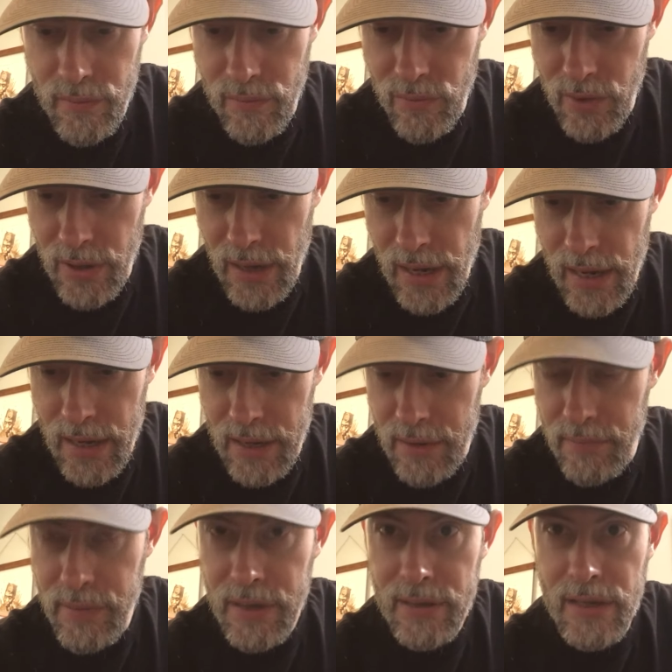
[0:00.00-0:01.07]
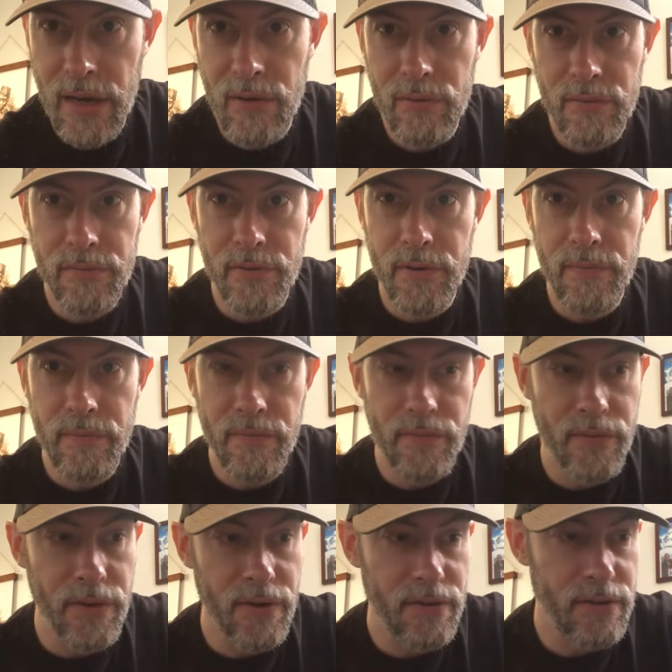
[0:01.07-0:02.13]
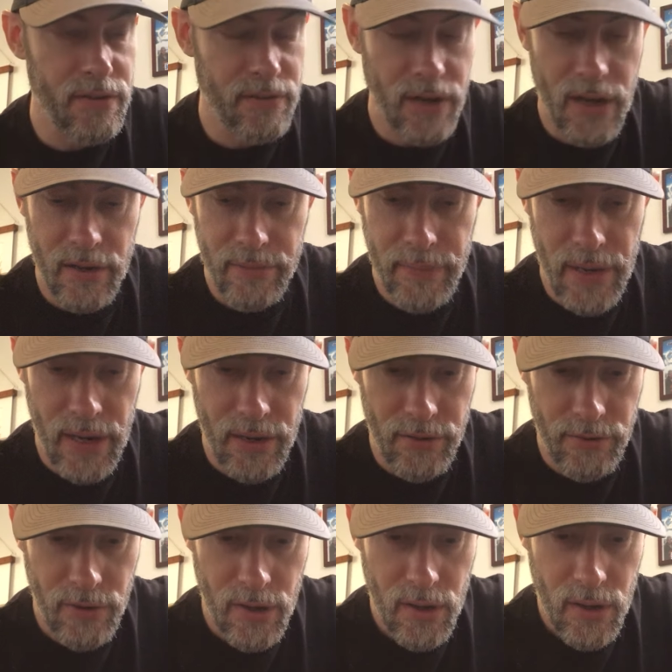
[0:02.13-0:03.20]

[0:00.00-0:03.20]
what I had picked out from their Discogs page.